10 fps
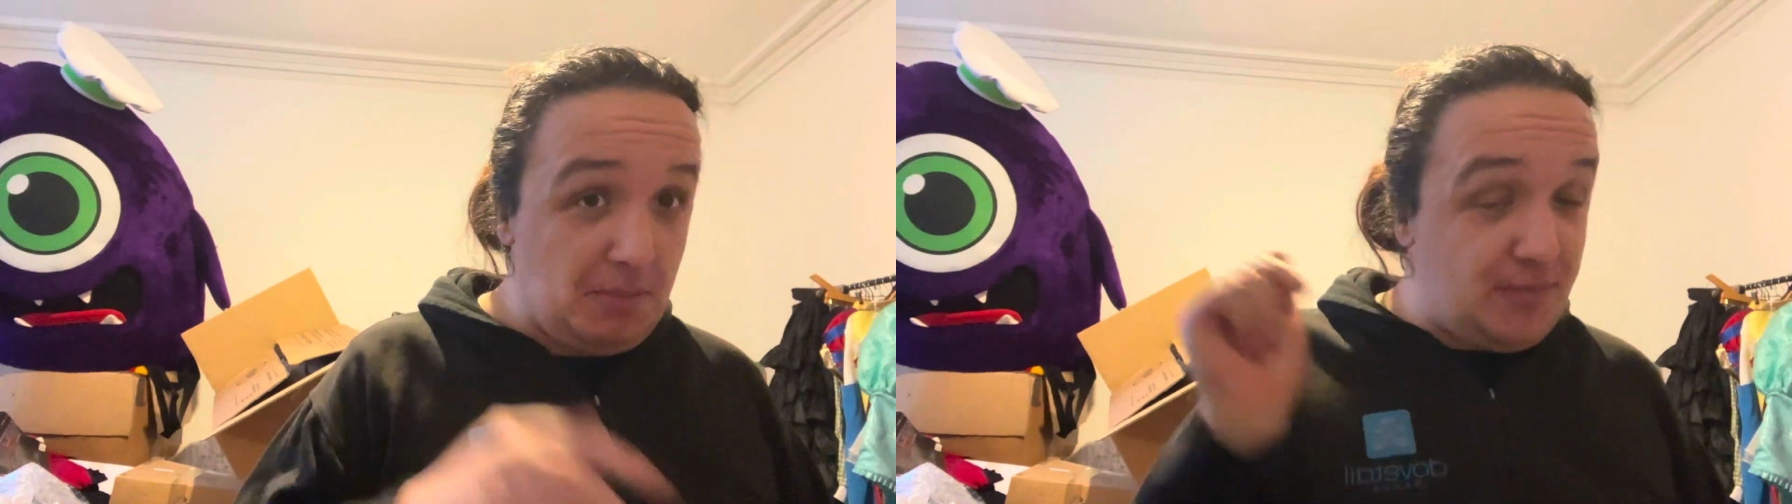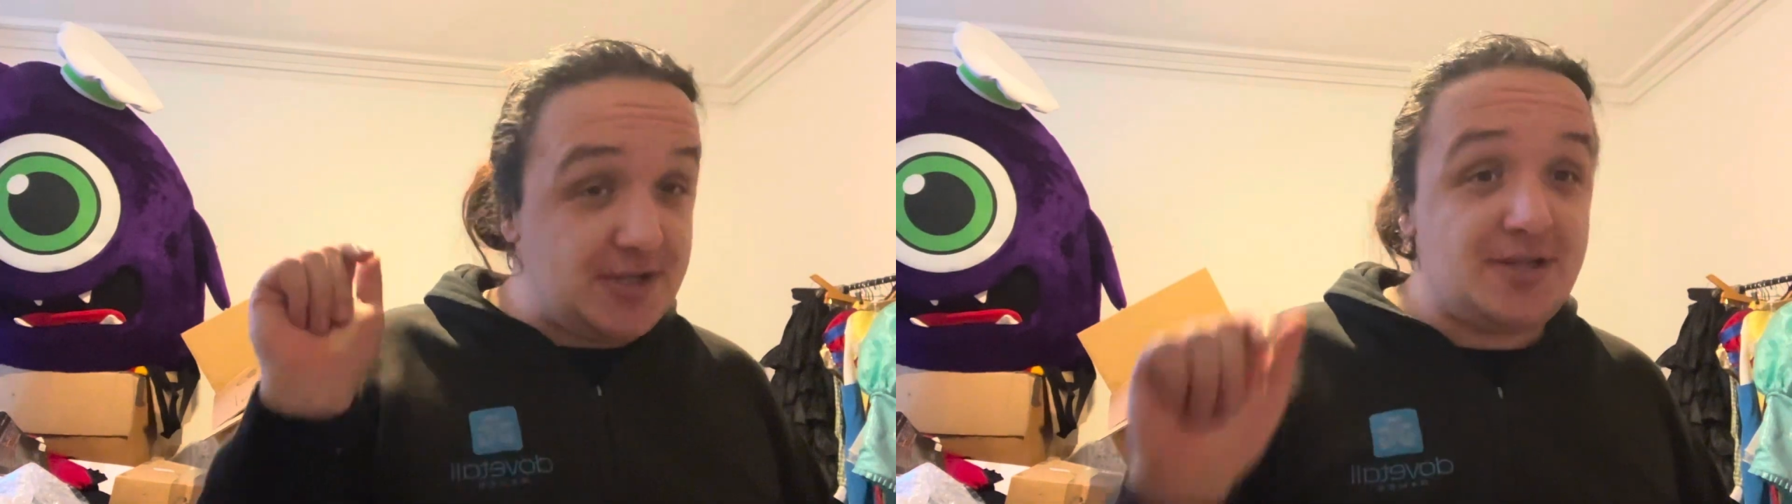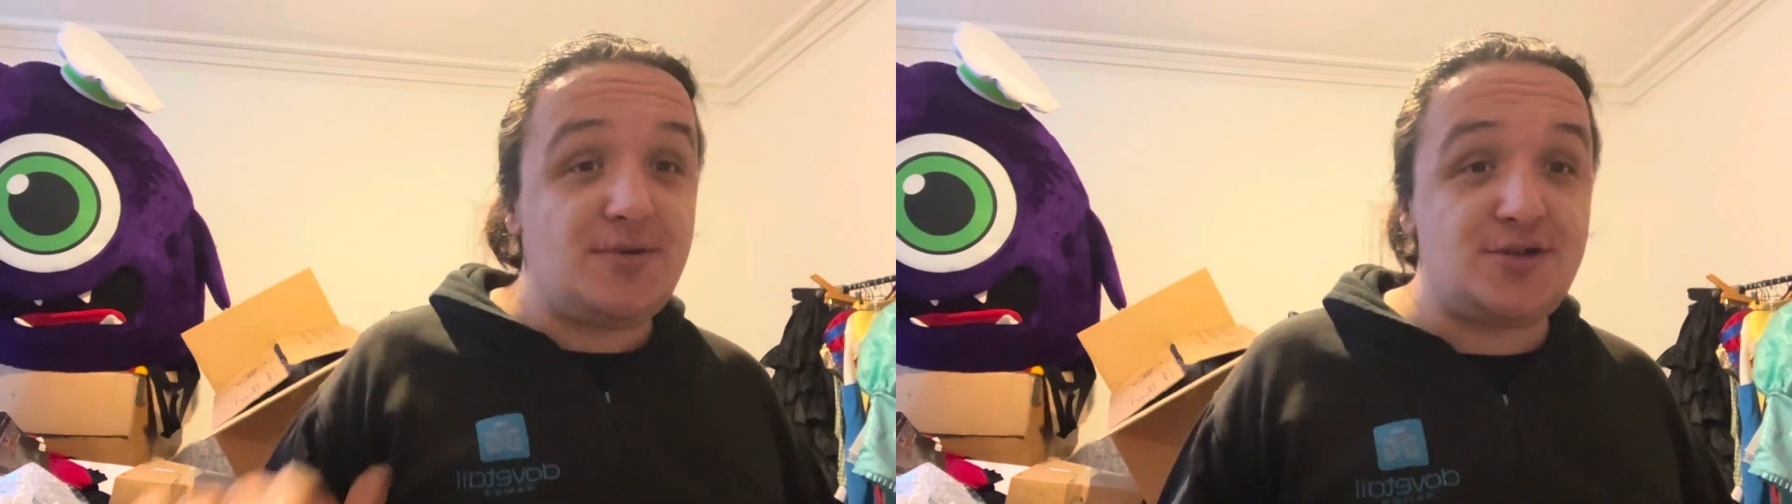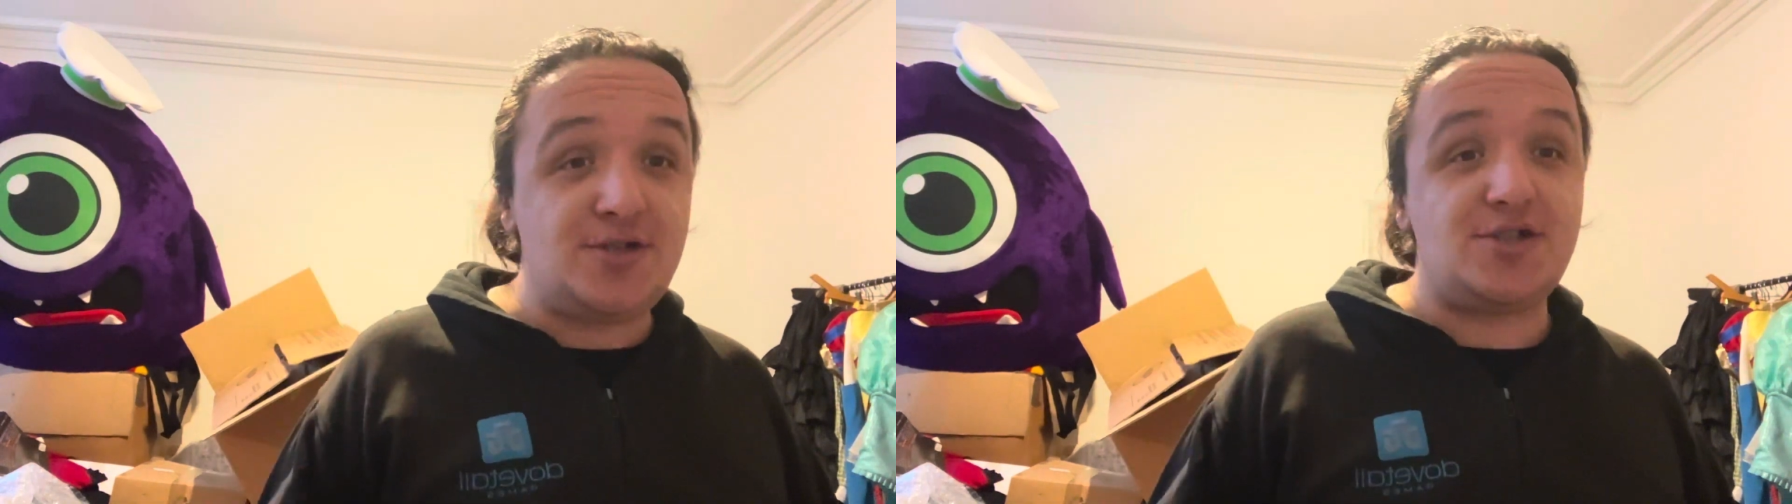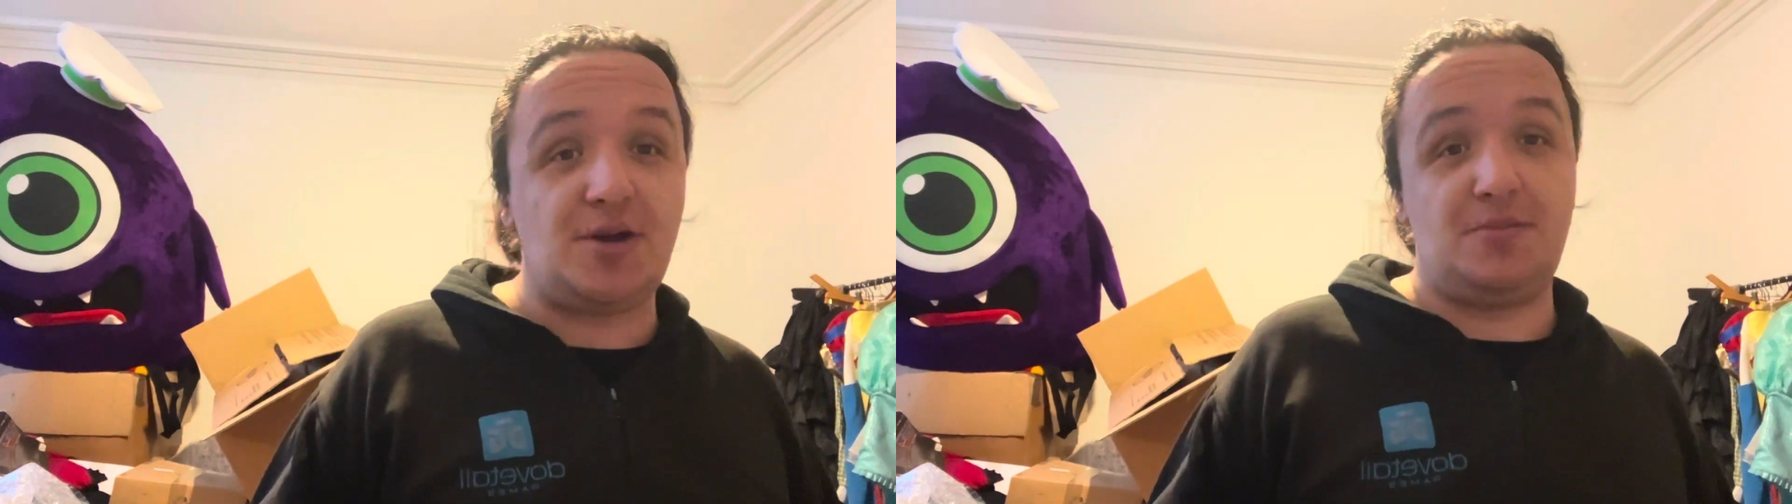I pressed the
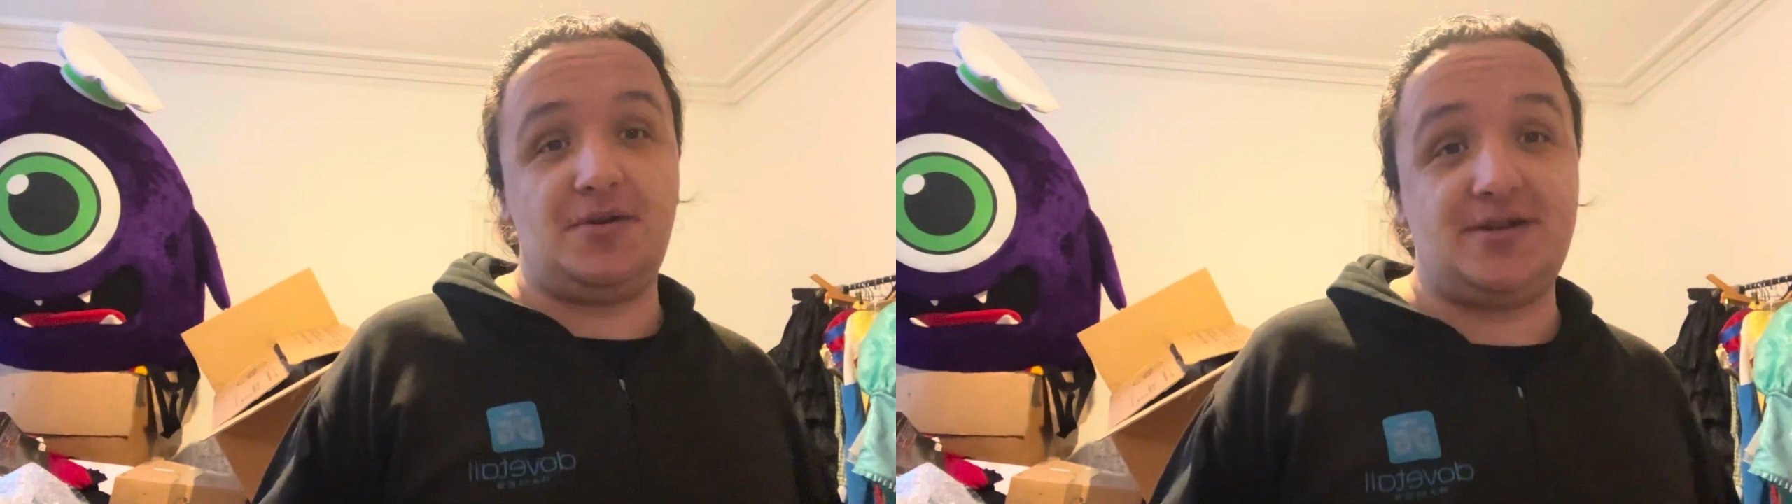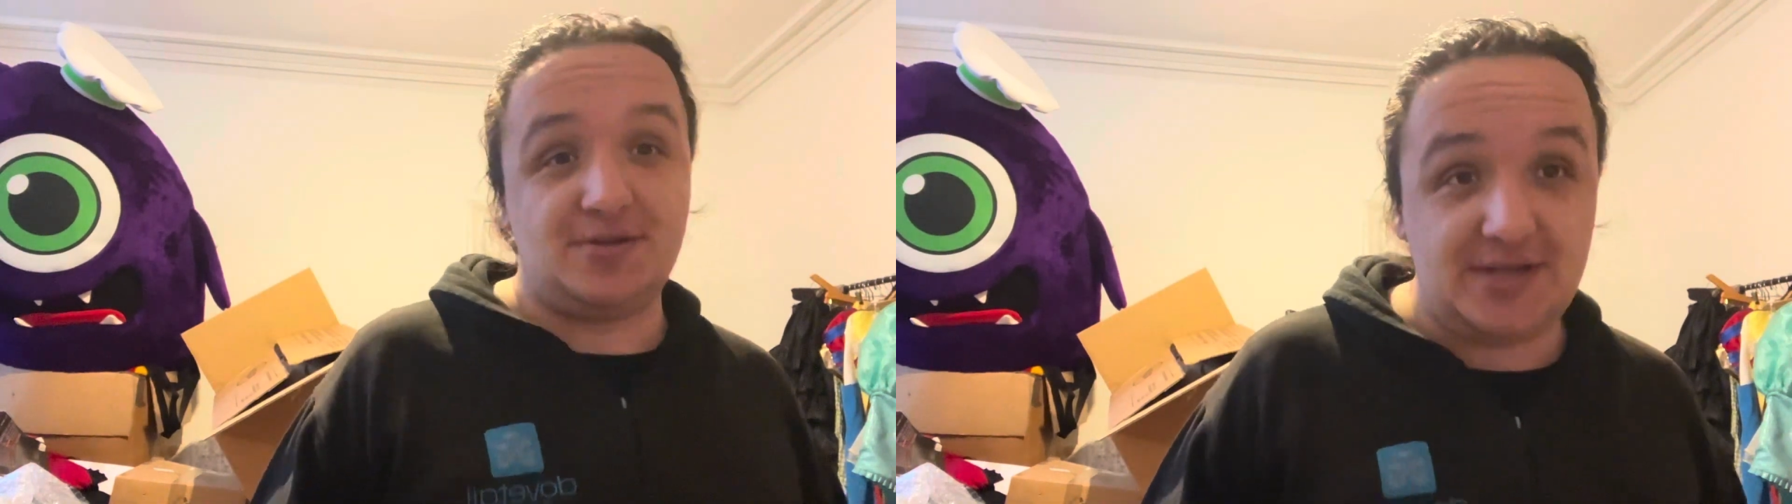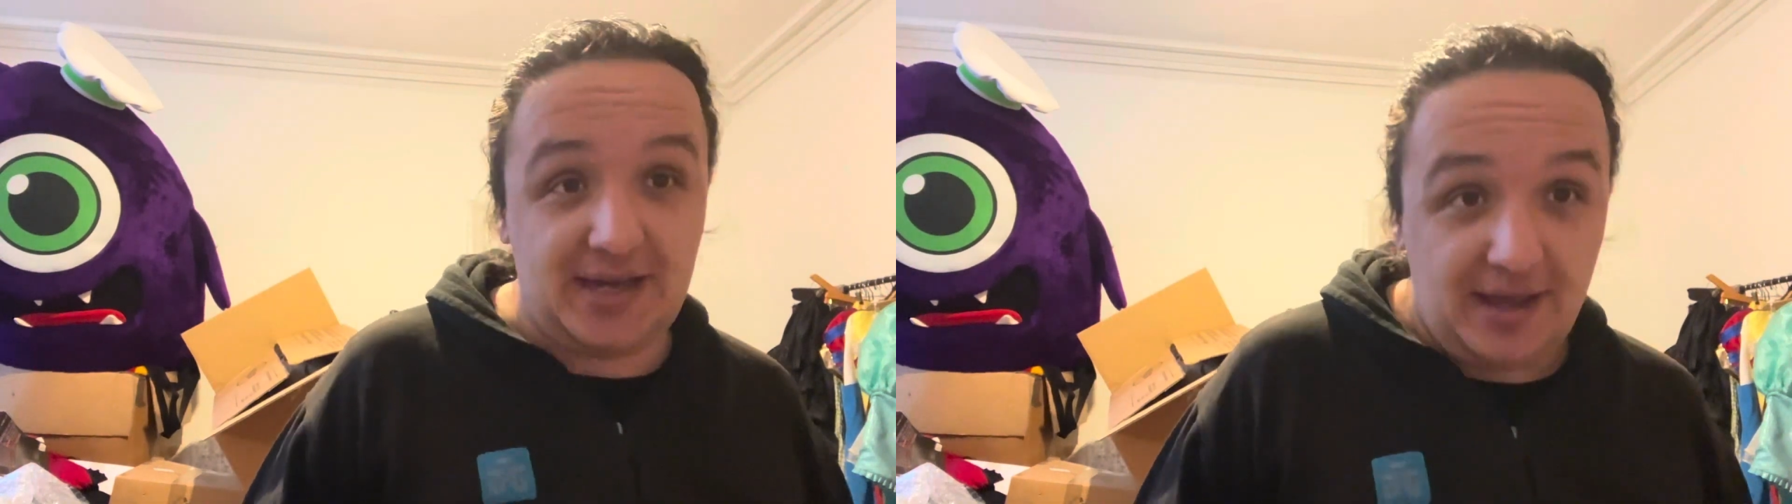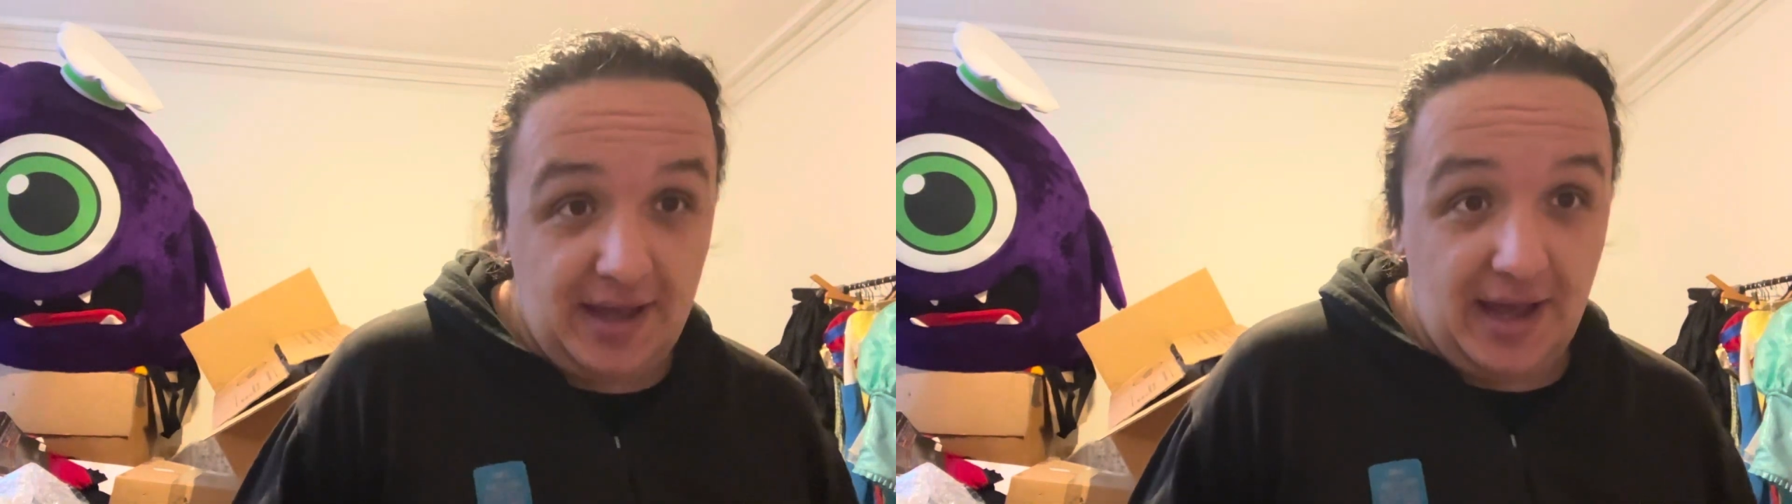emergency stop button because I was like,